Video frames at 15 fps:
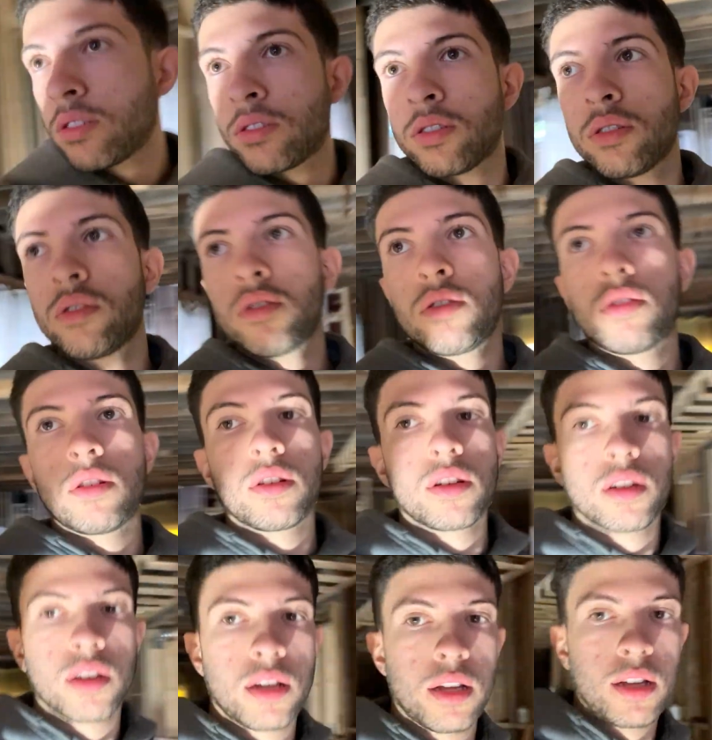to
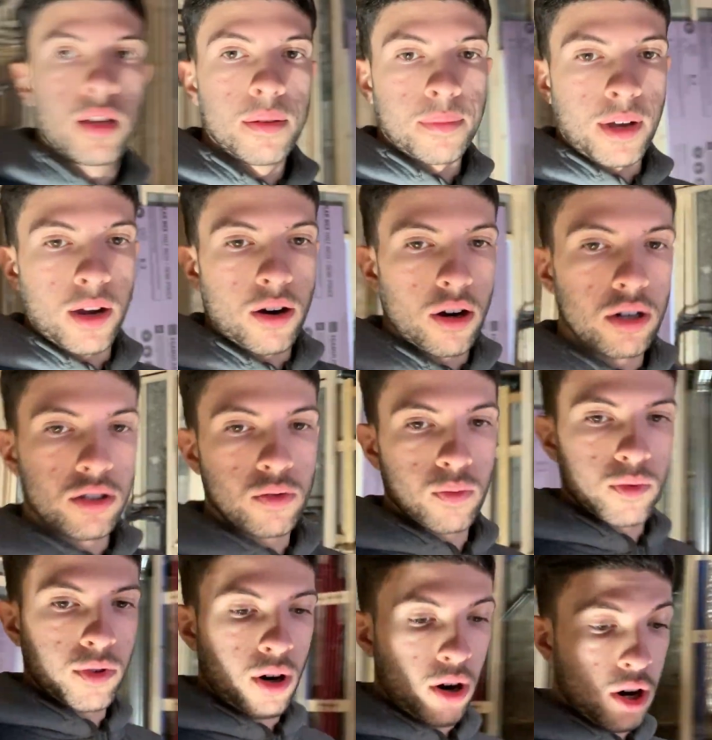my
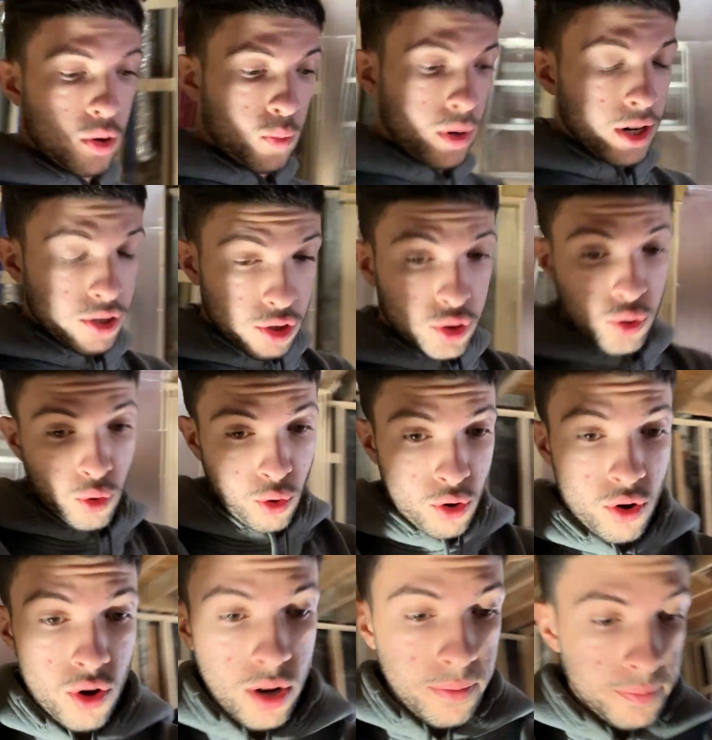hardware
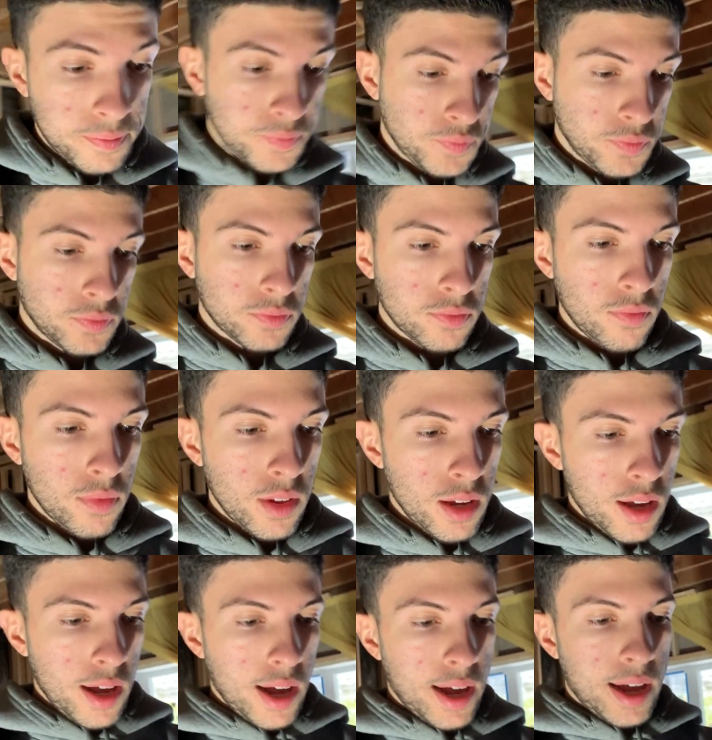store
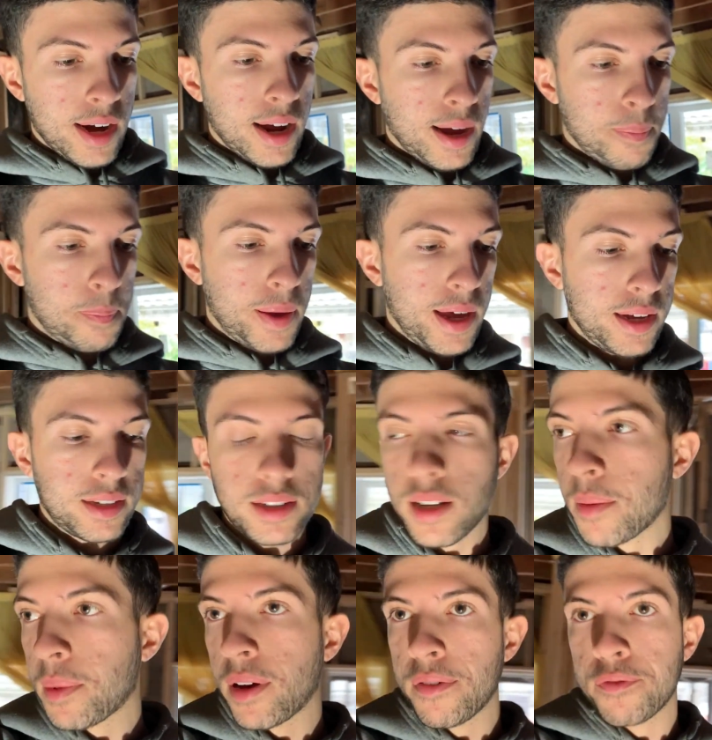and I picked
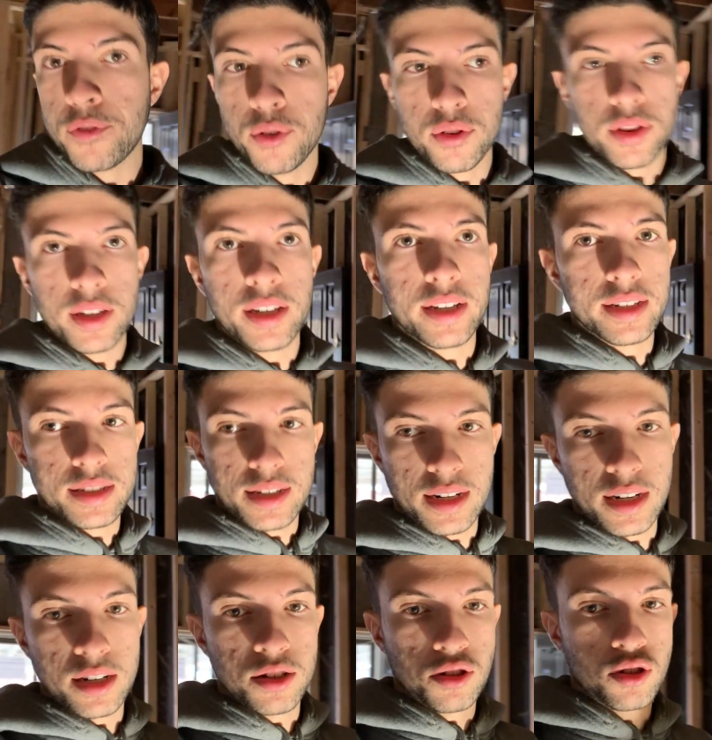up a few things. I'm
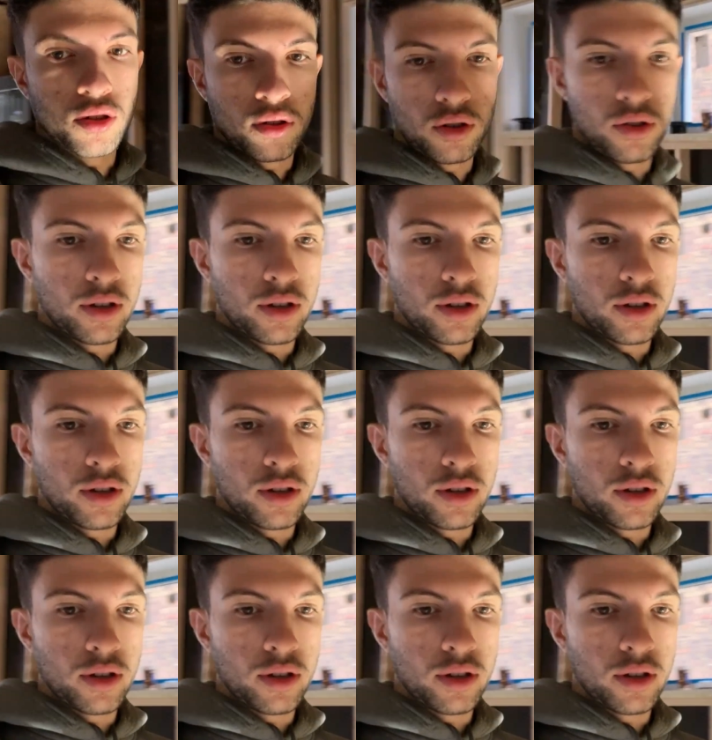gonna show you